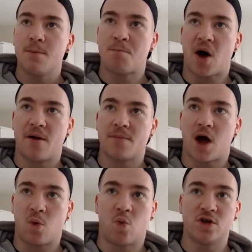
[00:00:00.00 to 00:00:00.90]
But
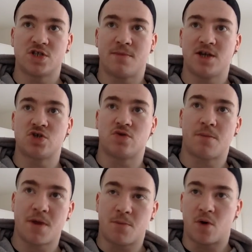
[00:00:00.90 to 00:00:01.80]
I want to make sure
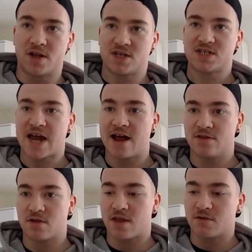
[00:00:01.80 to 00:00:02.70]
that people
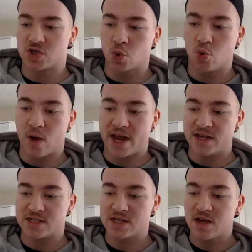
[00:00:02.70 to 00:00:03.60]
understand that there is
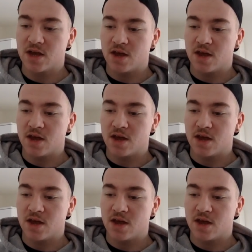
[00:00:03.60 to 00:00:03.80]
always,